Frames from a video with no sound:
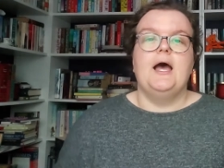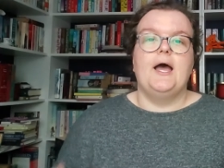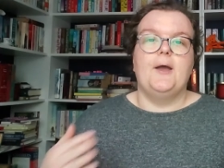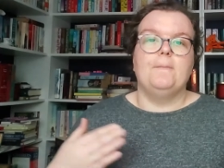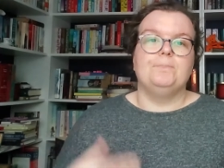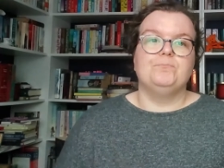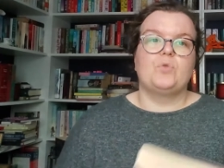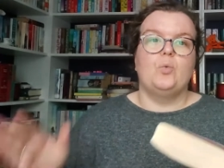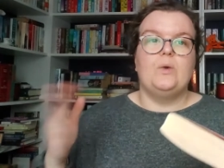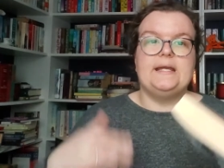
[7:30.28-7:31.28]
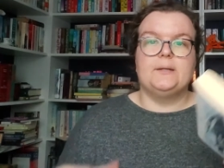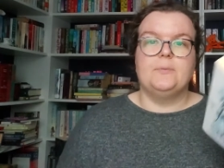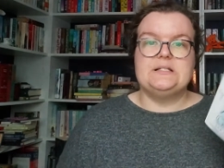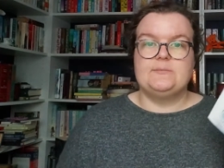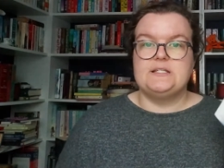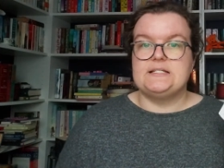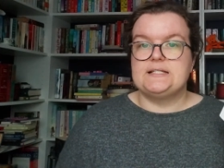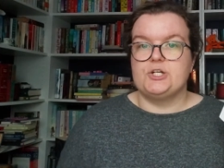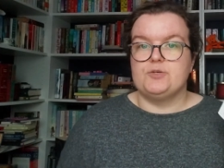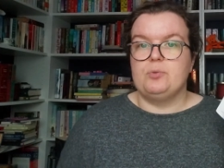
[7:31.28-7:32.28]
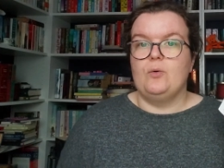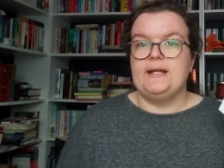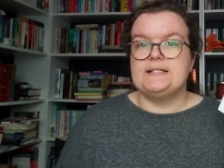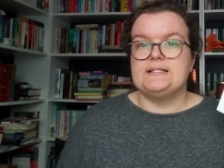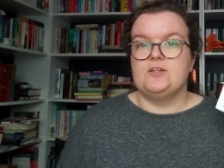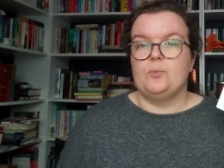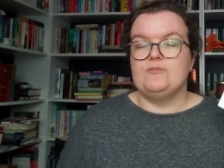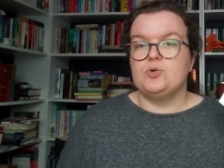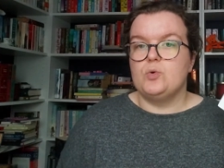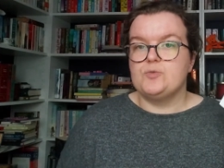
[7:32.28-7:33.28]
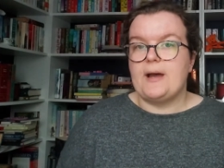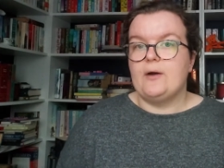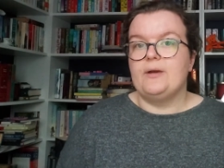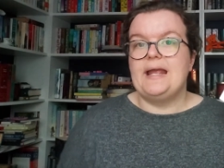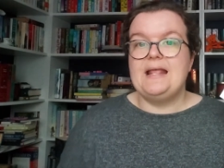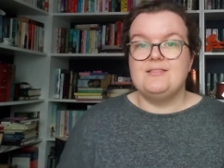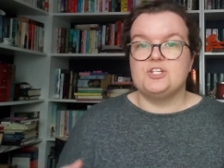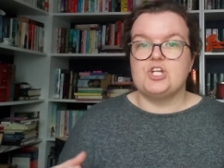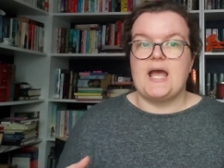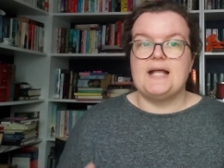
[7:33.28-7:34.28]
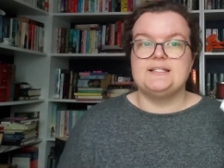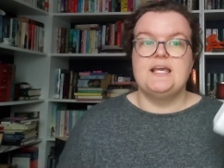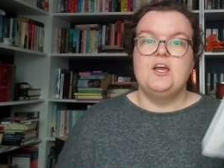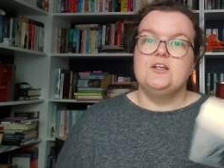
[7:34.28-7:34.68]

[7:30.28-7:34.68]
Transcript: um, we can put some of the discussion points that we've talked about in the chat.